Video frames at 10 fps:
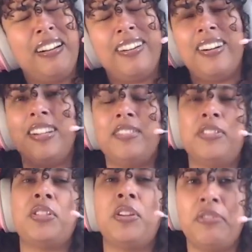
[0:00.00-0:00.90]
Oh, if
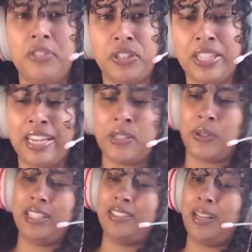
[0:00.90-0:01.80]
you say, if you hear that
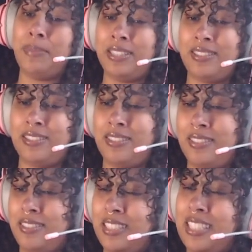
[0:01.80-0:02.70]
noise, that means
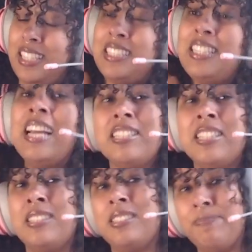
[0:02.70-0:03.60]
a
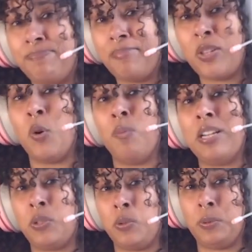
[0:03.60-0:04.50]
tendon or
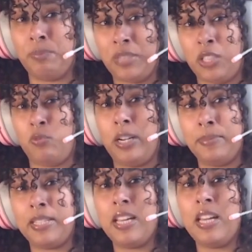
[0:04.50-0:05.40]
muscle has
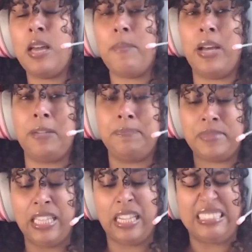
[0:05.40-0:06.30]
ripped. But
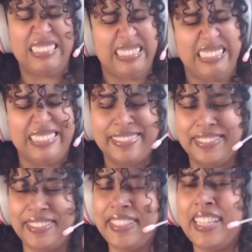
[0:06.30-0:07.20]
yeah,
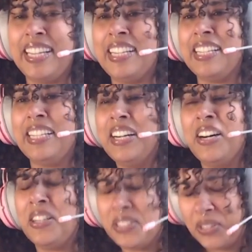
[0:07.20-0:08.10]
oh,
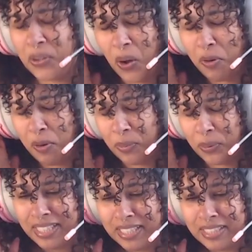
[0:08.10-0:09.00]
so
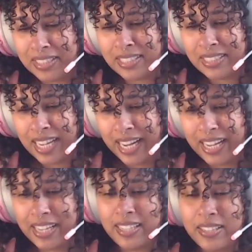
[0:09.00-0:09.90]
horrible. The
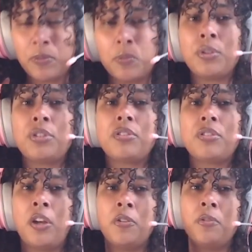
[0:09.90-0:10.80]
tear was
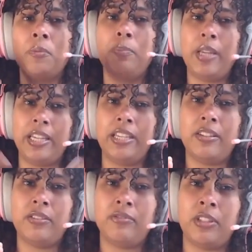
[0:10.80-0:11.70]
so
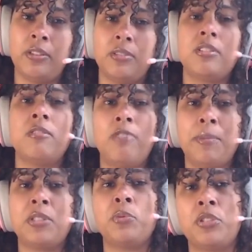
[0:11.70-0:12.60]
big, so the
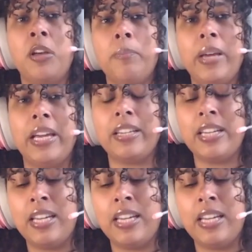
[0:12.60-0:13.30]
rupture was so big,